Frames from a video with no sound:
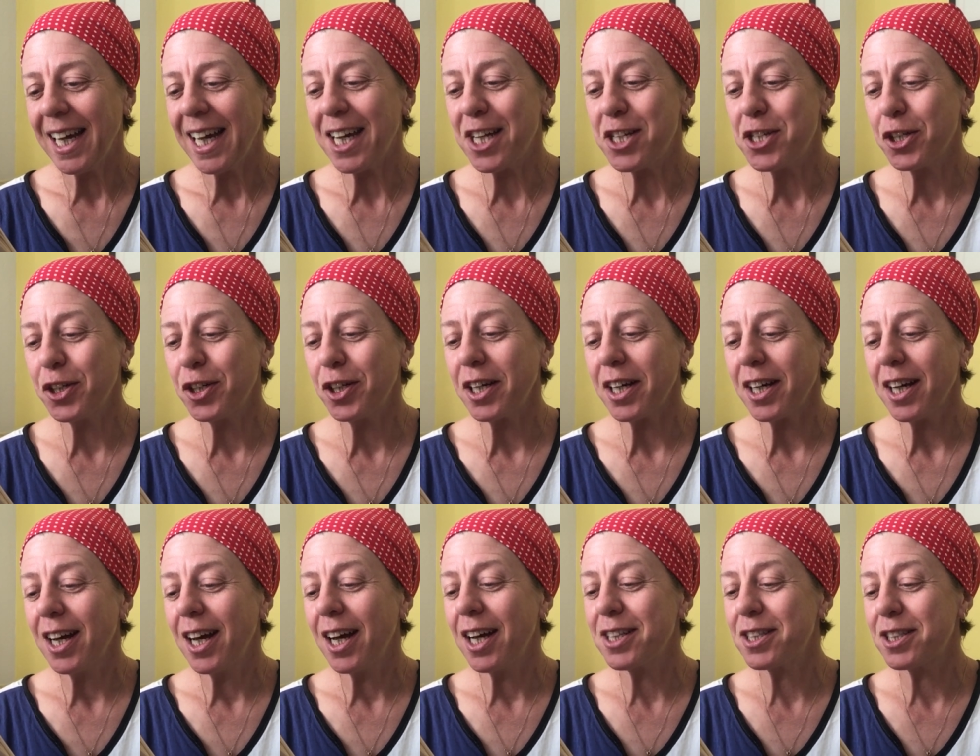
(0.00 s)
He took
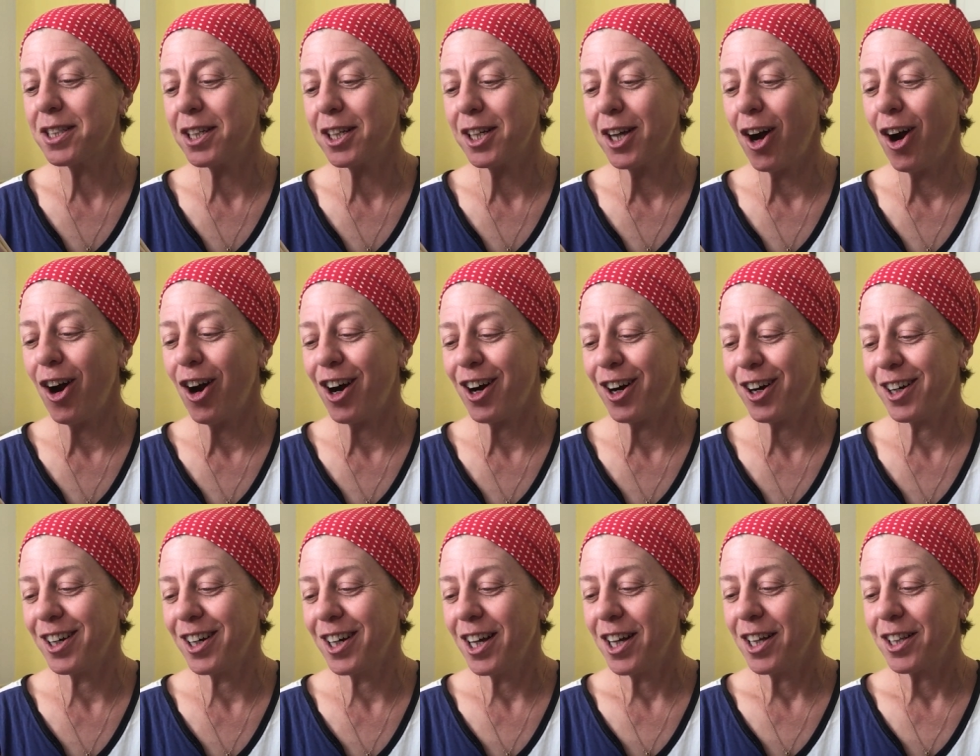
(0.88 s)
a
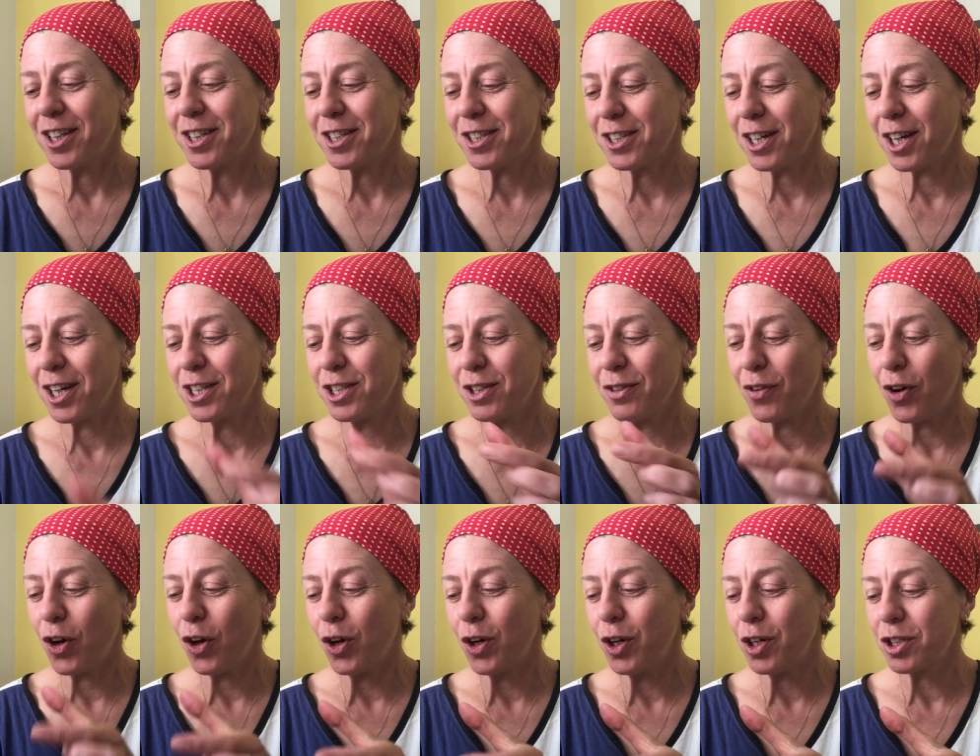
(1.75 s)
cigar the size of
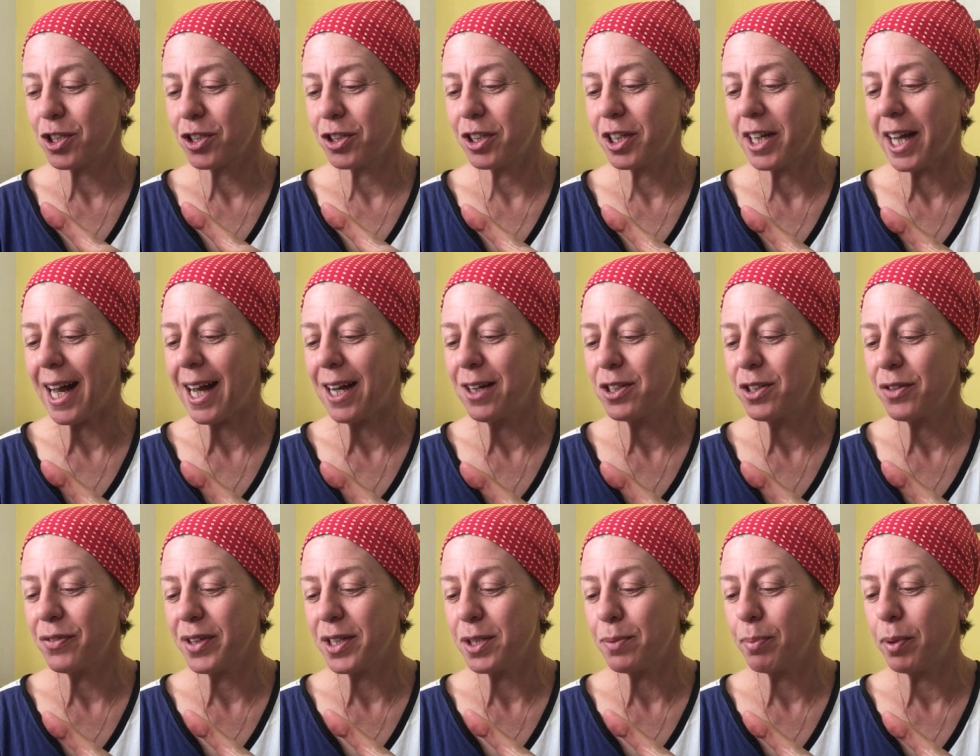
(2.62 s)
a hot dog
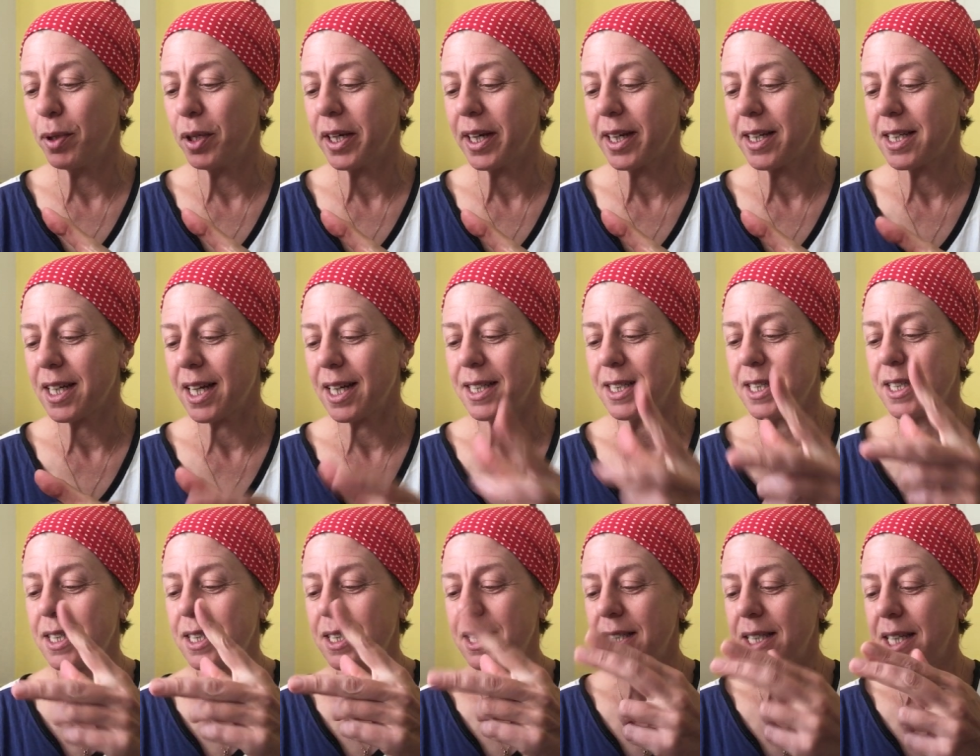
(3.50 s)
out of his pocket
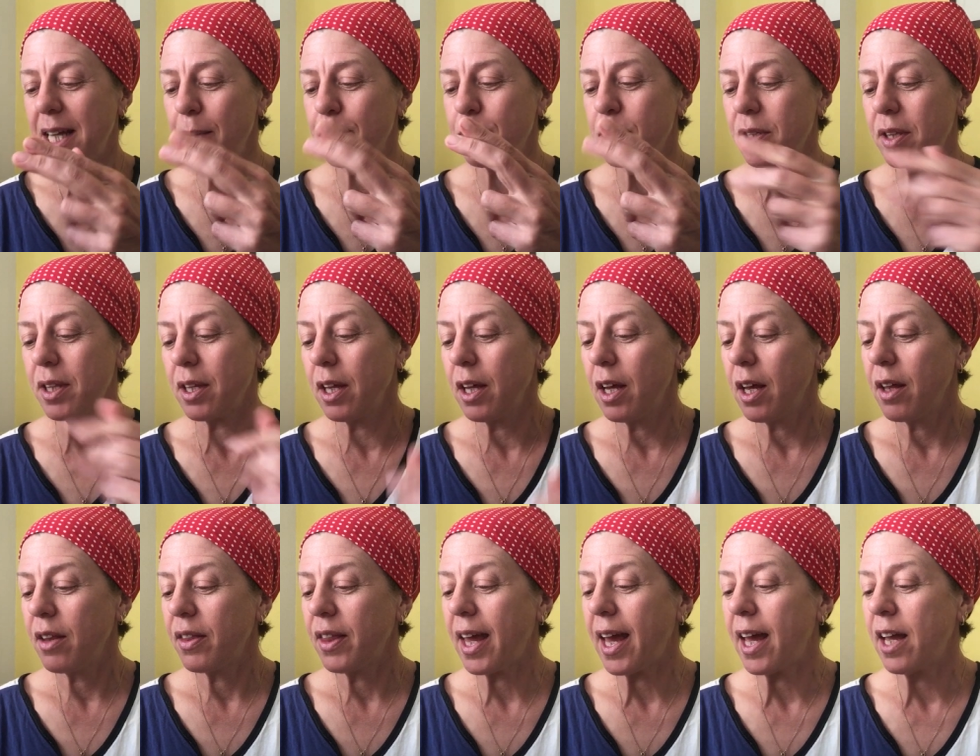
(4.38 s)
and snipped
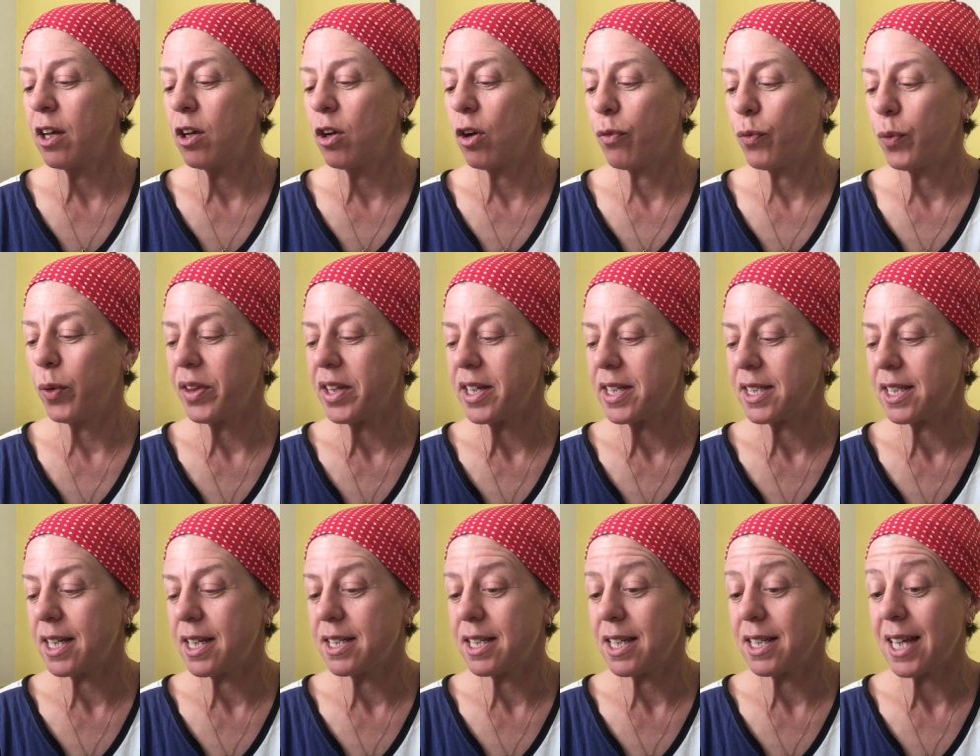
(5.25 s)
the end off with
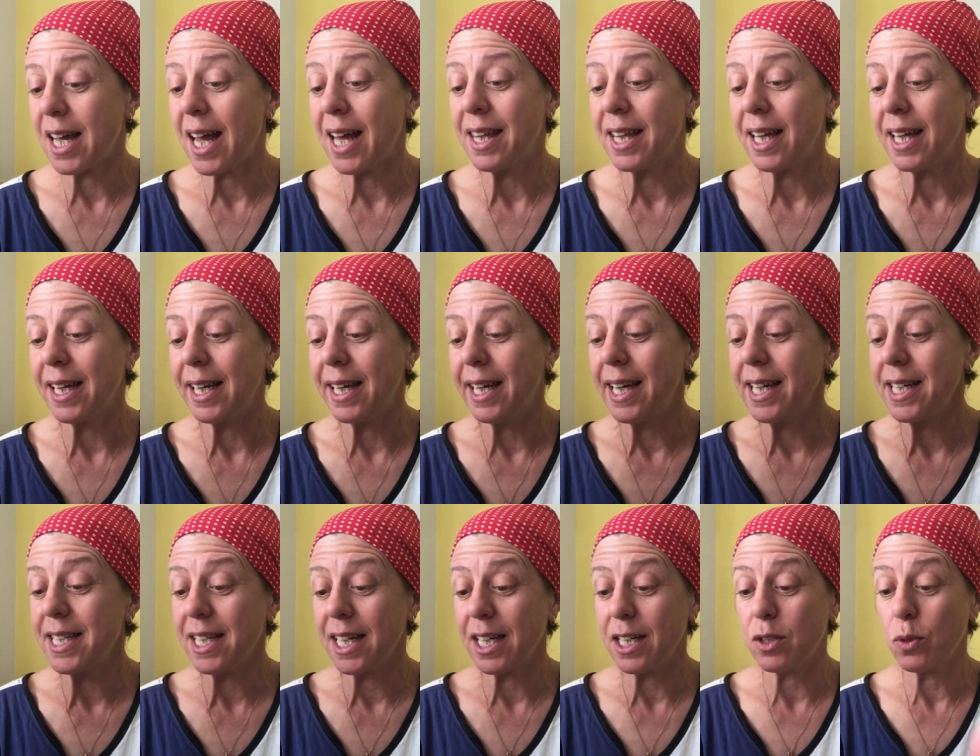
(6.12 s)
his scissors and then
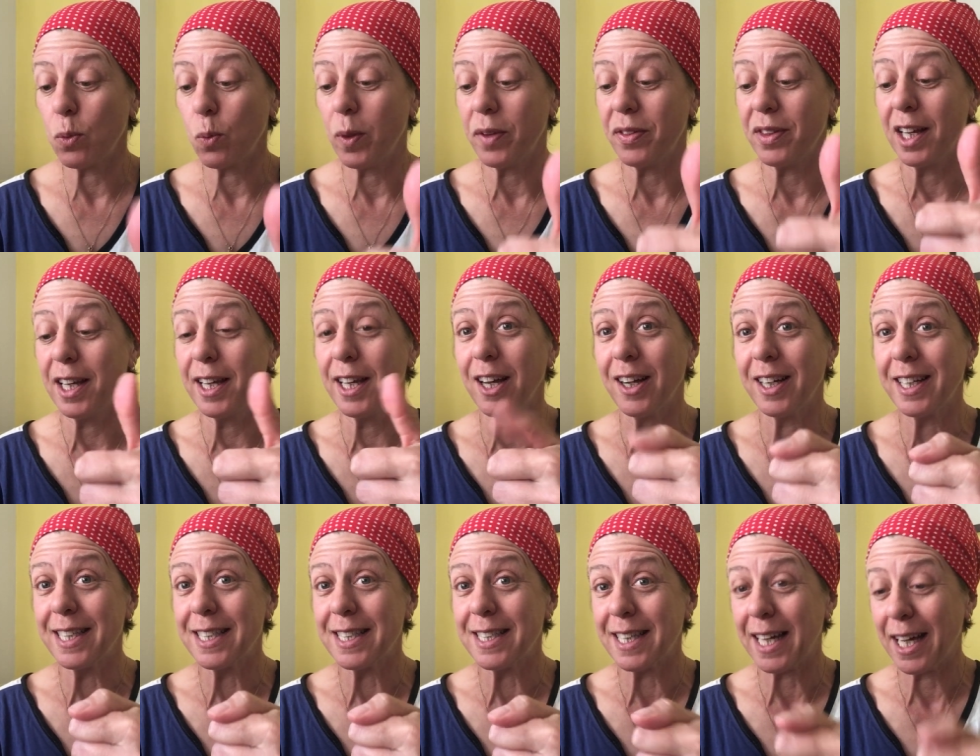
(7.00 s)
lit it with the
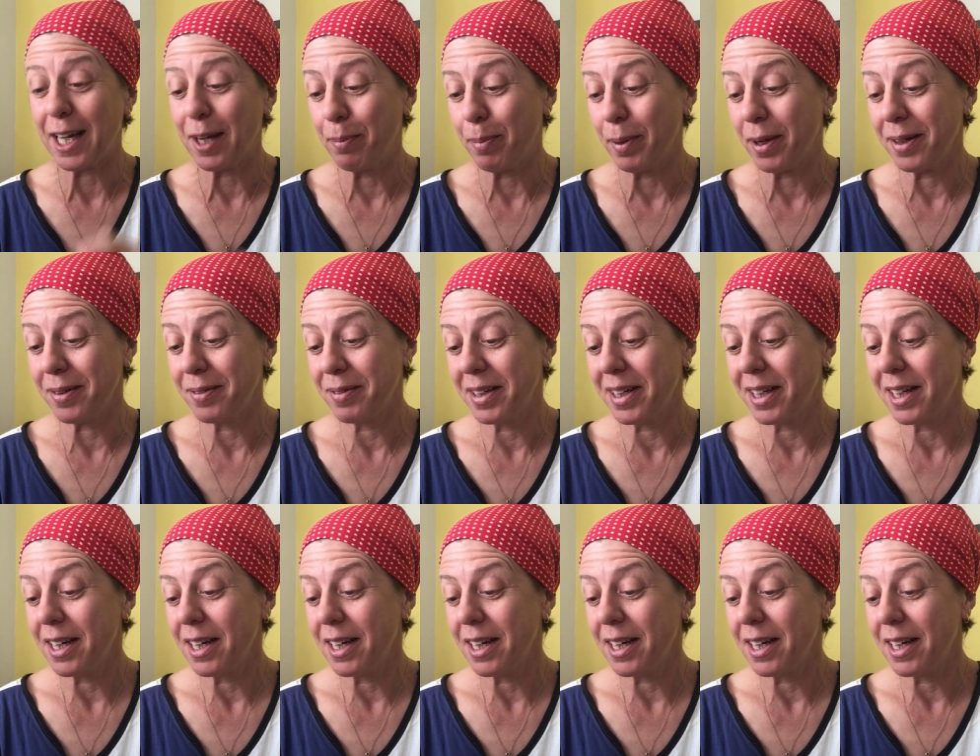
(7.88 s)
lightsaber.